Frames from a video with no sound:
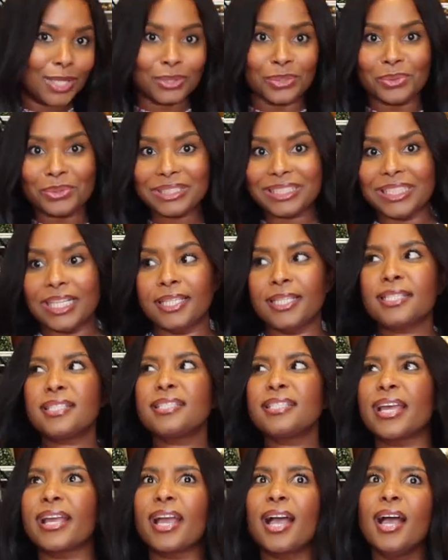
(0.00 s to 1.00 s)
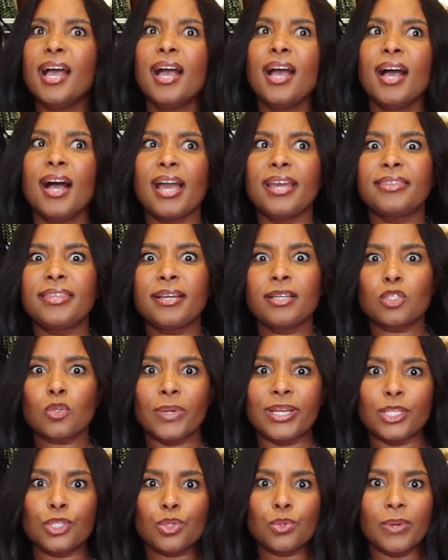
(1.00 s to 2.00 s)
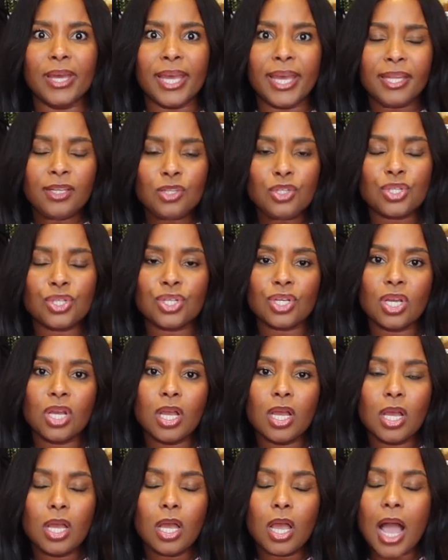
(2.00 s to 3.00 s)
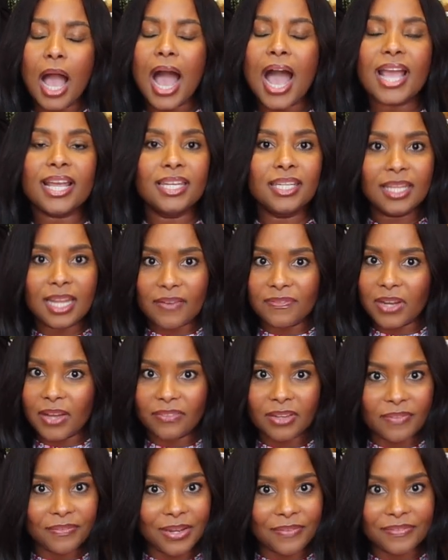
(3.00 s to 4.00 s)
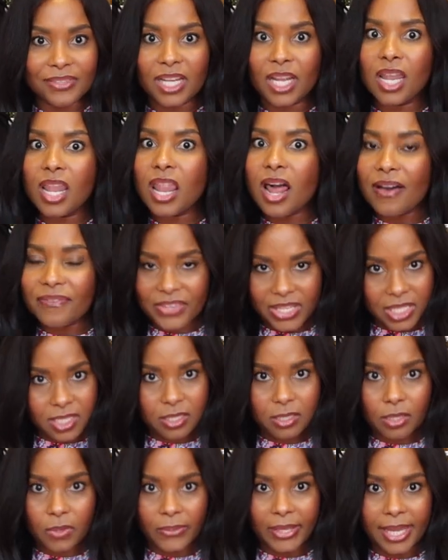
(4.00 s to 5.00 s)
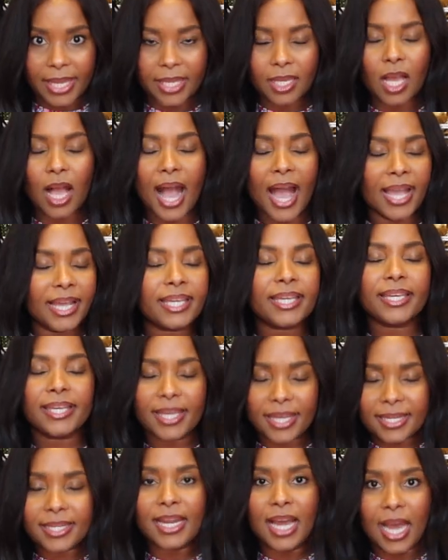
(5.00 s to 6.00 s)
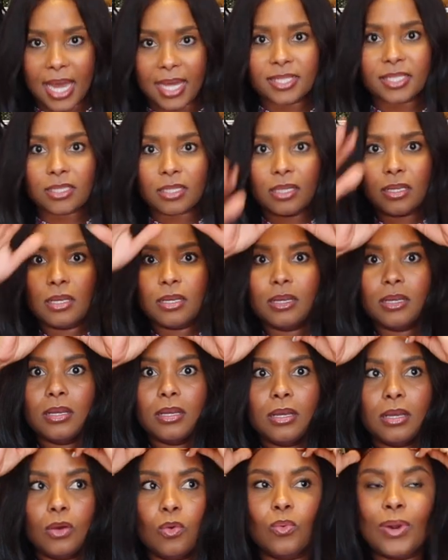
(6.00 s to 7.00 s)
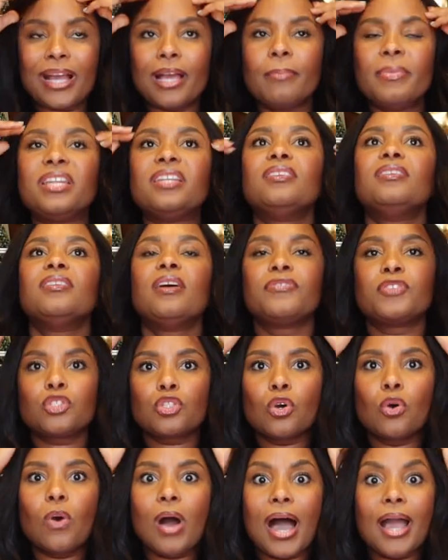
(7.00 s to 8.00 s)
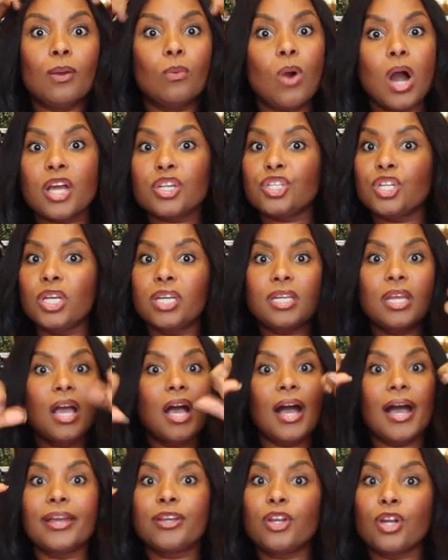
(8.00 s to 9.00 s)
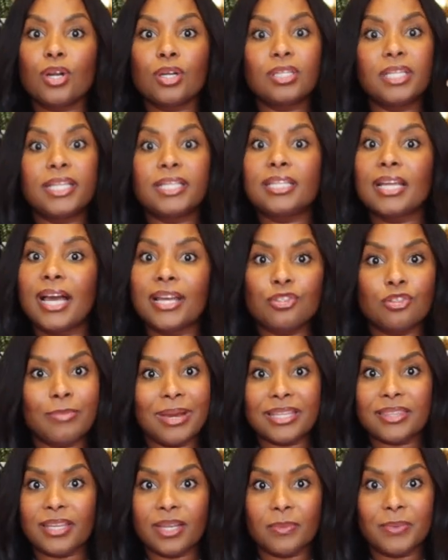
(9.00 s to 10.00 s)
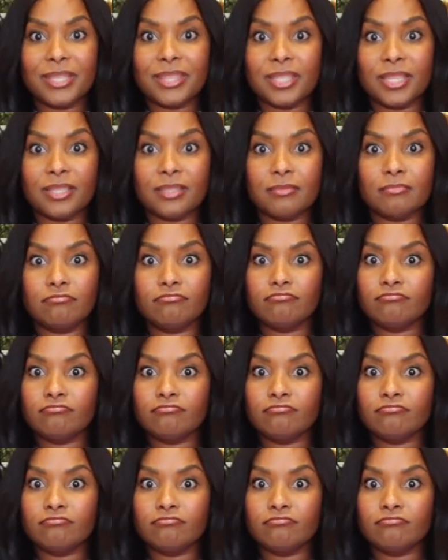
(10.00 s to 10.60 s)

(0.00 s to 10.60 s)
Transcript: You see it. This is like, I think a 22 inch. I love, love, love, love, love it. Okay. I cannot recommend it enough. So I wash it, I curl it, I do my thing with it.